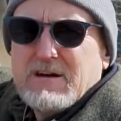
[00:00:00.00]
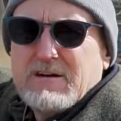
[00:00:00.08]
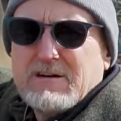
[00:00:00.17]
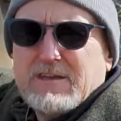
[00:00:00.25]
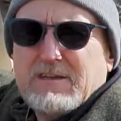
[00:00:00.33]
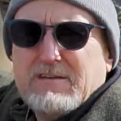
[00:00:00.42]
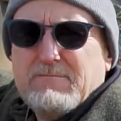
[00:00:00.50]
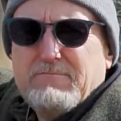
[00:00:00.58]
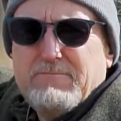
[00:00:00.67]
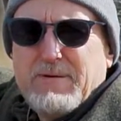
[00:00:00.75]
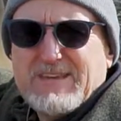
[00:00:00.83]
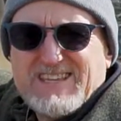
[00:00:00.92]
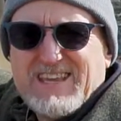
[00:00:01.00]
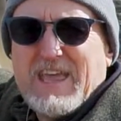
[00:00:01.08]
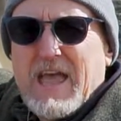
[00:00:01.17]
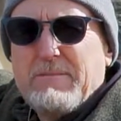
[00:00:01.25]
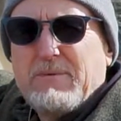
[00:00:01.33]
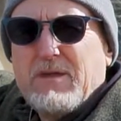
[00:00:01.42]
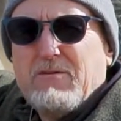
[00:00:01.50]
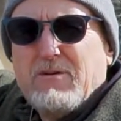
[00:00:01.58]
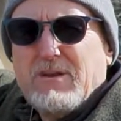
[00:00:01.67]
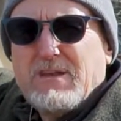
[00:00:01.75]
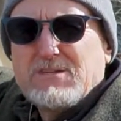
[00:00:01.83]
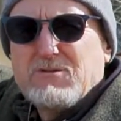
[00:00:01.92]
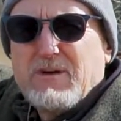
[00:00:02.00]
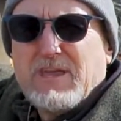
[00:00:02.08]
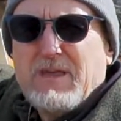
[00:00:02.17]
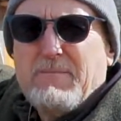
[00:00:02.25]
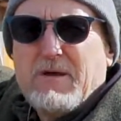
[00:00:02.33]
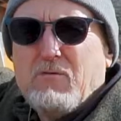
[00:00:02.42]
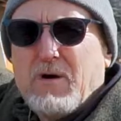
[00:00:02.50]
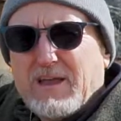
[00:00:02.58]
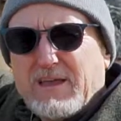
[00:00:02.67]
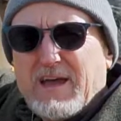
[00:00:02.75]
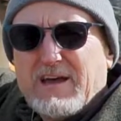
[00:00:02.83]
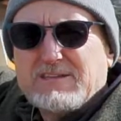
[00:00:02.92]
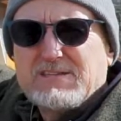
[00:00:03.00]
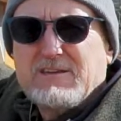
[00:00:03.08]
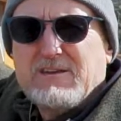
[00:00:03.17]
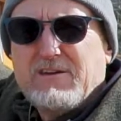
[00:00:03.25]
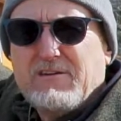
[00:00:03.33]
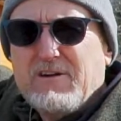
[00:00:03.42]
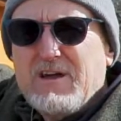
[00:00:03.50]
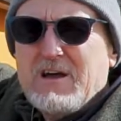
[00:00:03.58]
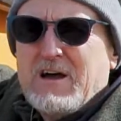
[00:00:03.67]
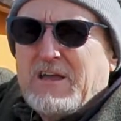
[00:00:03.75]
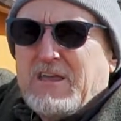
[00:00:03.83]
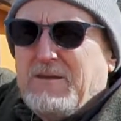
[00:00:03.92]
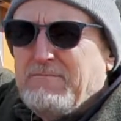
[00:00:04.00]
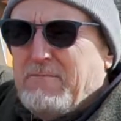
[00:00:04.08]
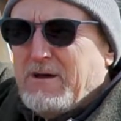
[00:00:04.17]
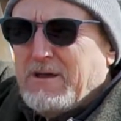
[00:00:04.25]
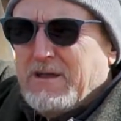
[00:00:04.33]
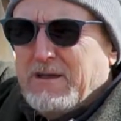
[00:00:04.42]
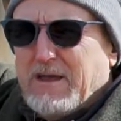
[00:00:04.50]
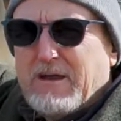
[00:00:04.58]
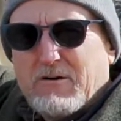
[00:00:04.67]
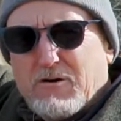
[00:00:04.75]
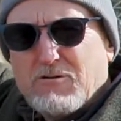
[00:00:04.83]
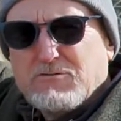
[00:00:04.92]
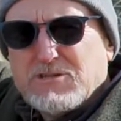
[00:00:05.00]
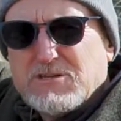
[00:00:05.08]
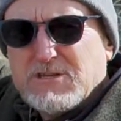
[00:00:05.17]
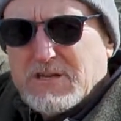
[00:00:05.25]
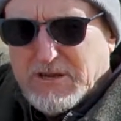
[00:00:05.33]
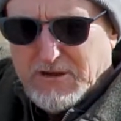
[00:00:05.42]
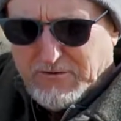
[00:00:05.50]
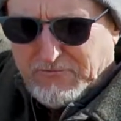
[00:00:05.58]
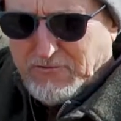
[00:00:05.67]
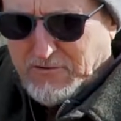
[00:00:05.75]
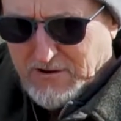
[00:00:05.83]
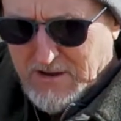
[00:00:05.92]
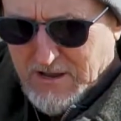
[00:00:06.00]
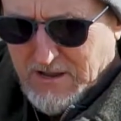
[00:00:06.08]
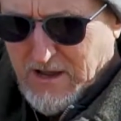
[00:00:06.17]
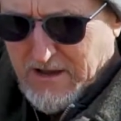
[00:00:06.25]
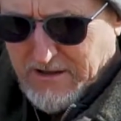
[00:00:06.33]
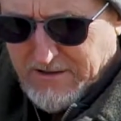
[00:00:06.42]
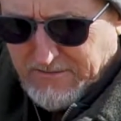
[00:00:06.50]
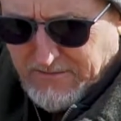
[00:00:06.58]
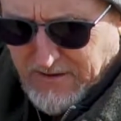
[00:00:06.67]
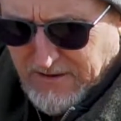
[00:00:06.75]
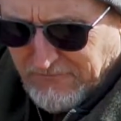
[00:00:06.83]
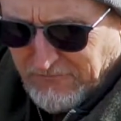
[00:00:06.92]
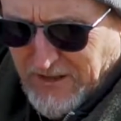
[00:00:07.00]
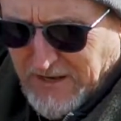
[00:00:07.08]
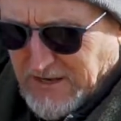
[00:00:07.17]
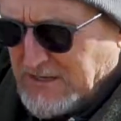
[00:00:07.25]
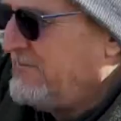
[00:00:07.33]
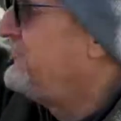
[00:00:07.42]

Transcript: uh, basic camp gear in it. So I keep my white gas in here. I keep my air hoses in here for uh, inflating and